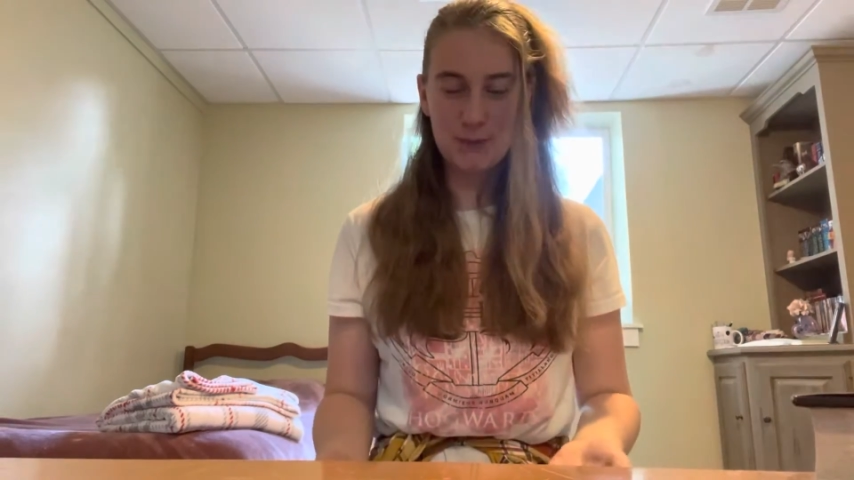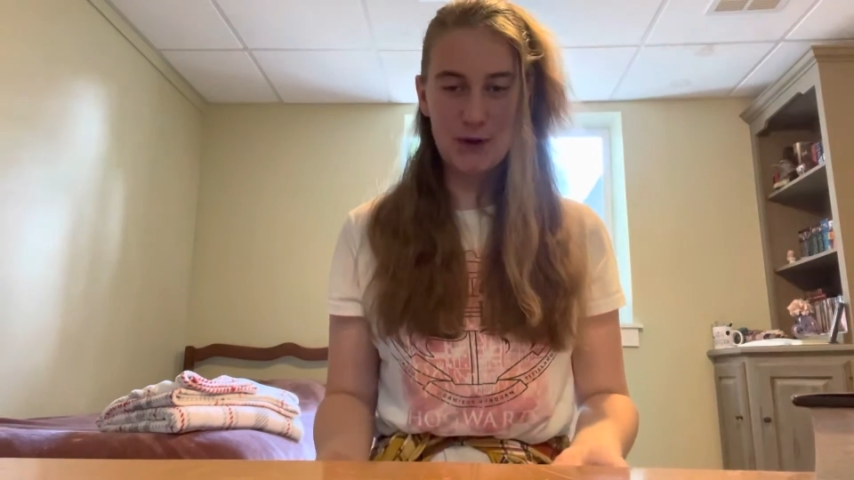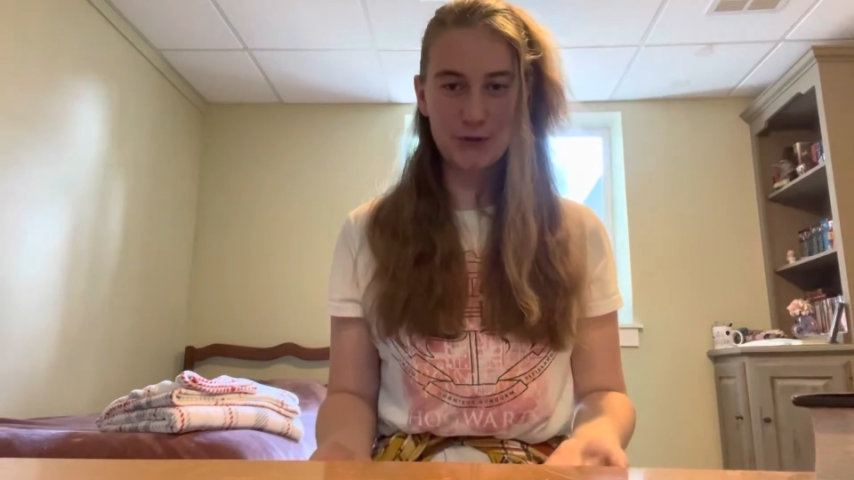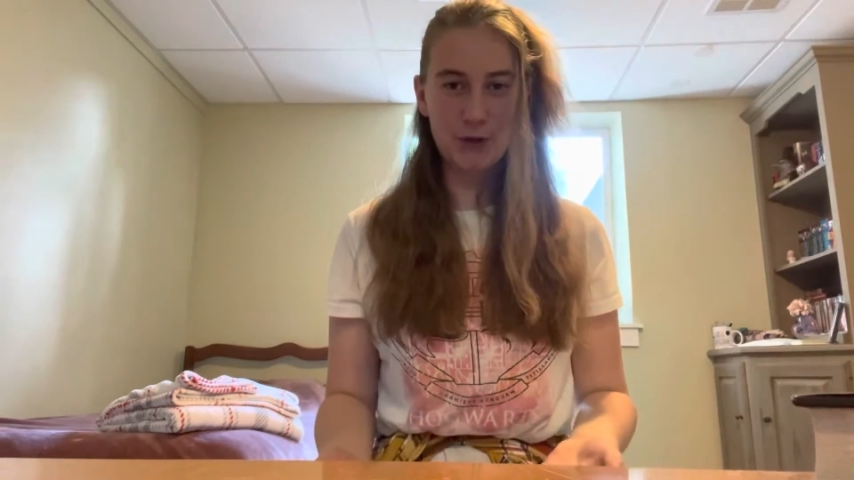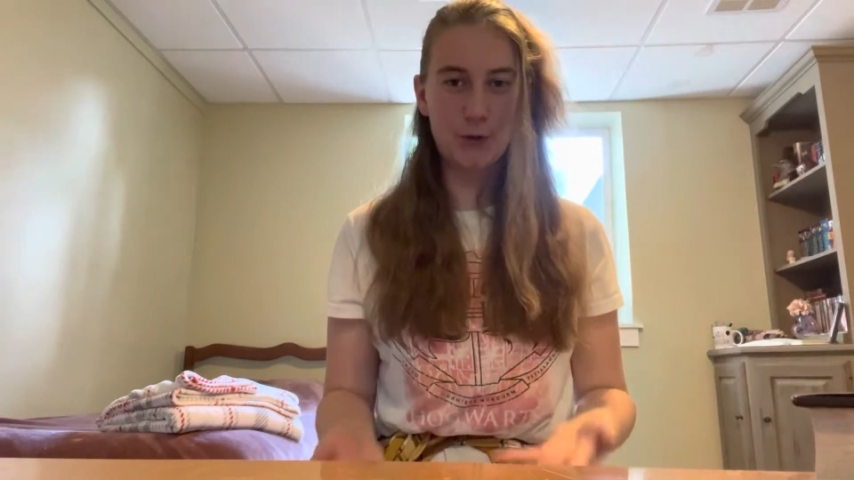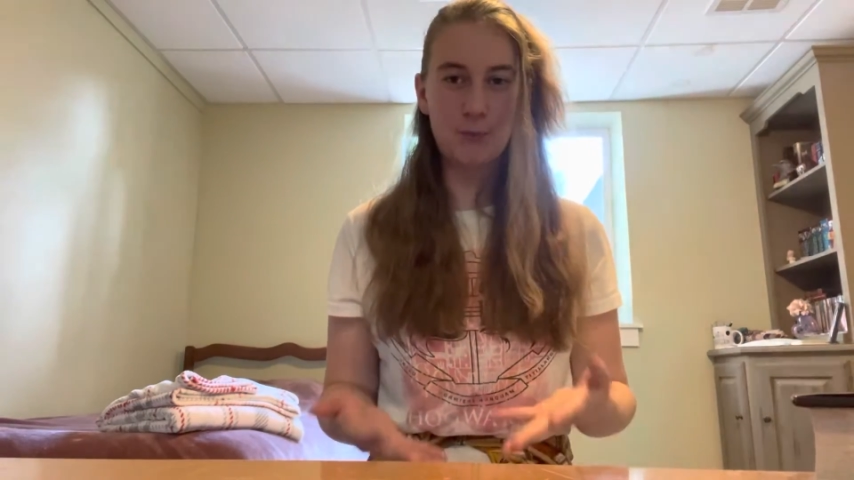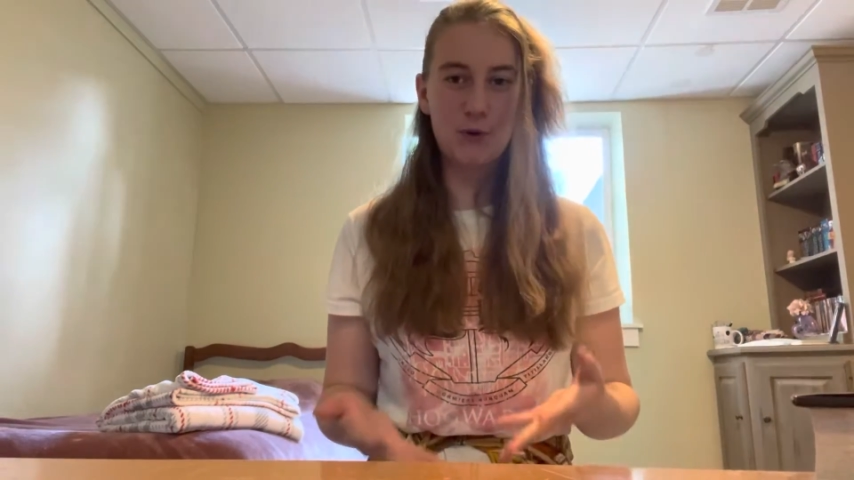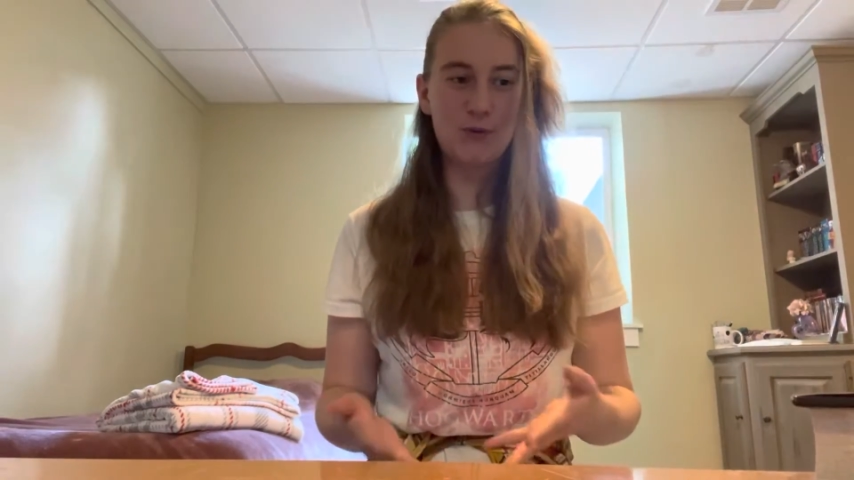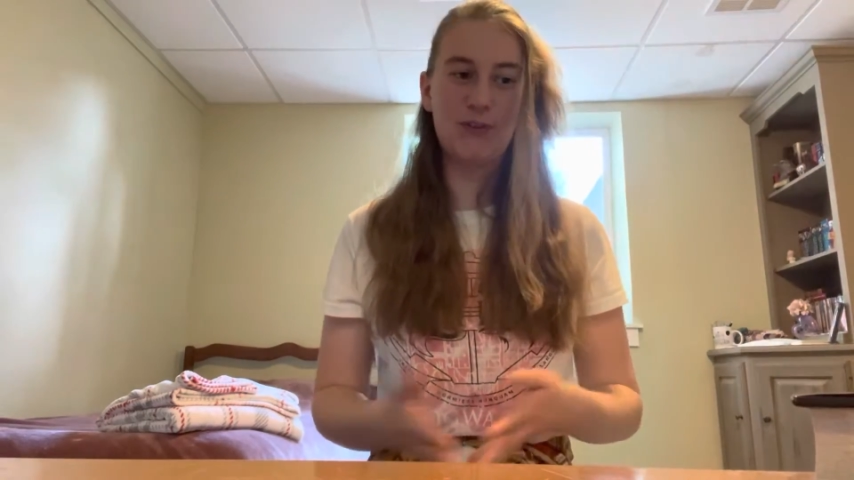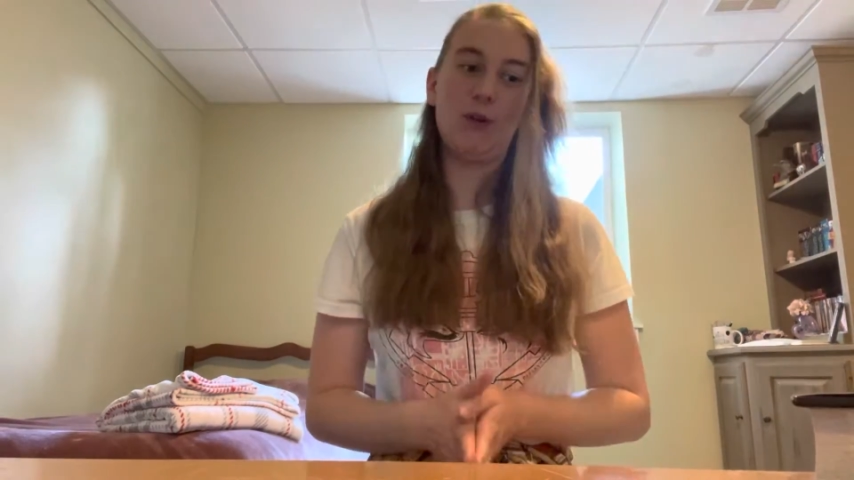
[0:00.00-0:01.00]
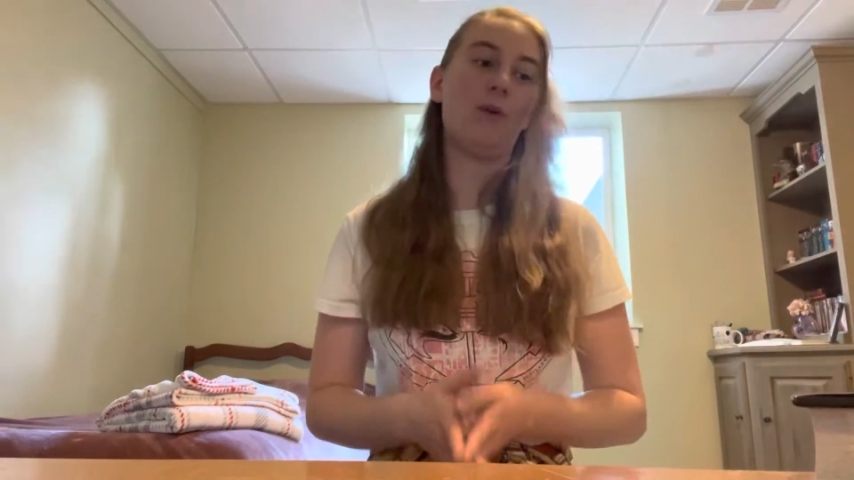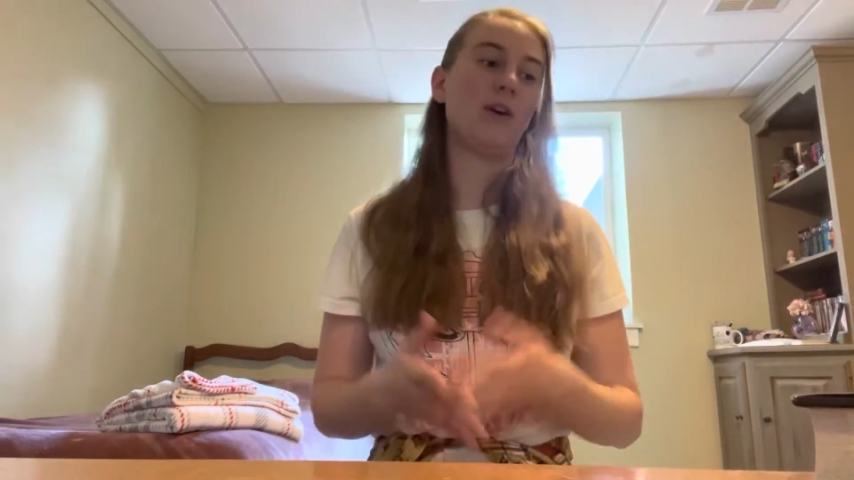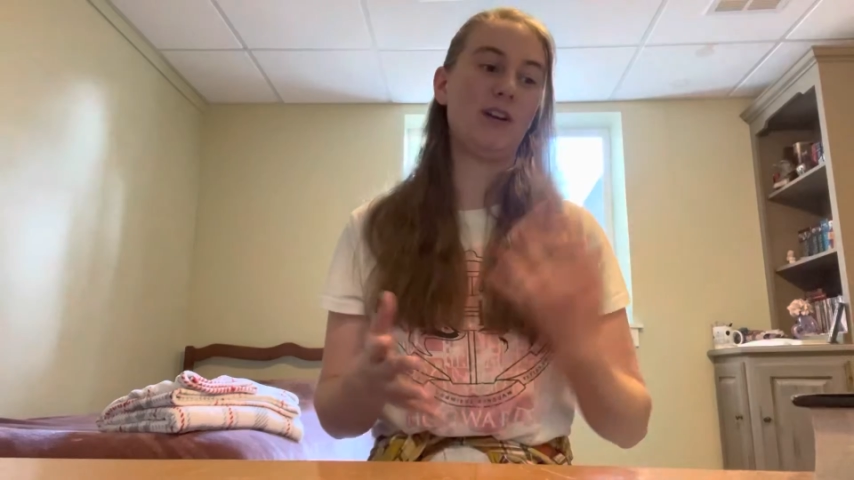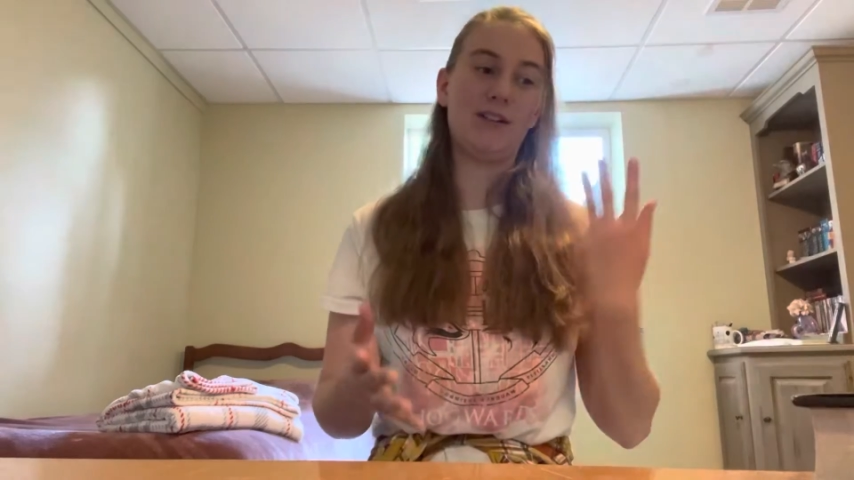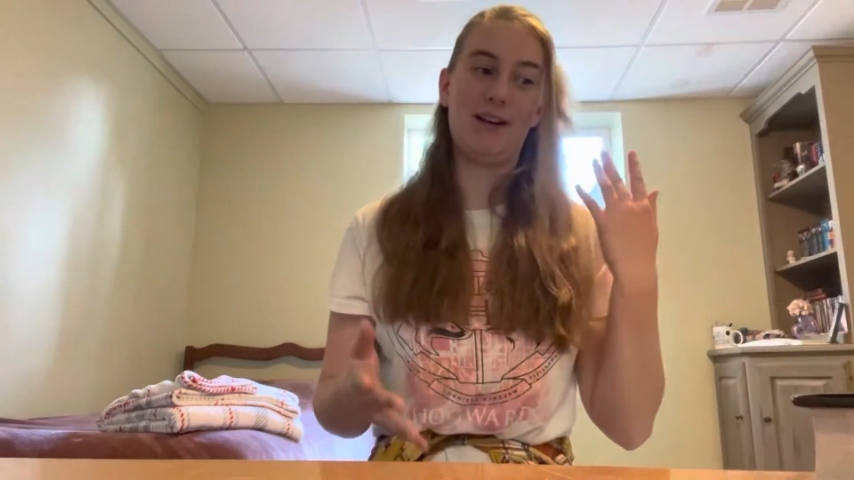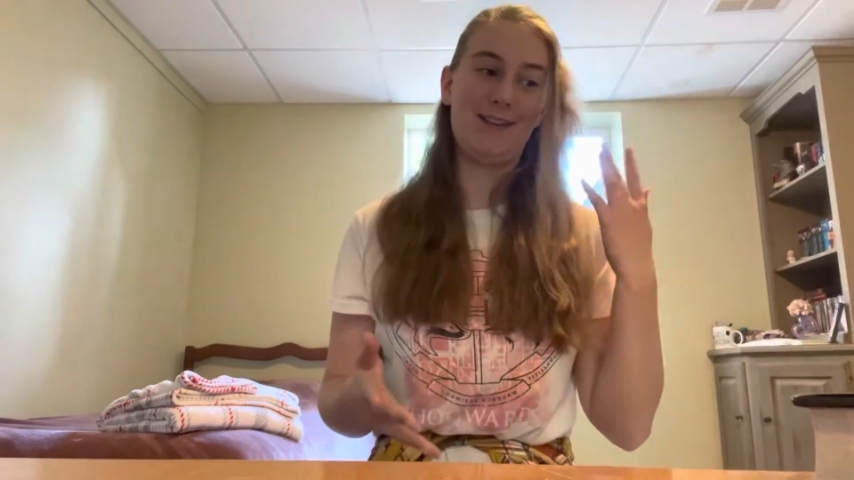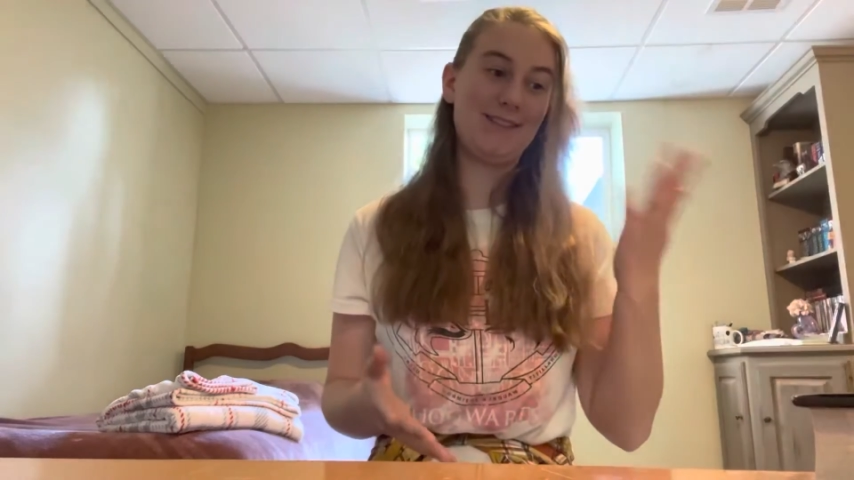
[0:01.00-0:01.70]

well-known movie, or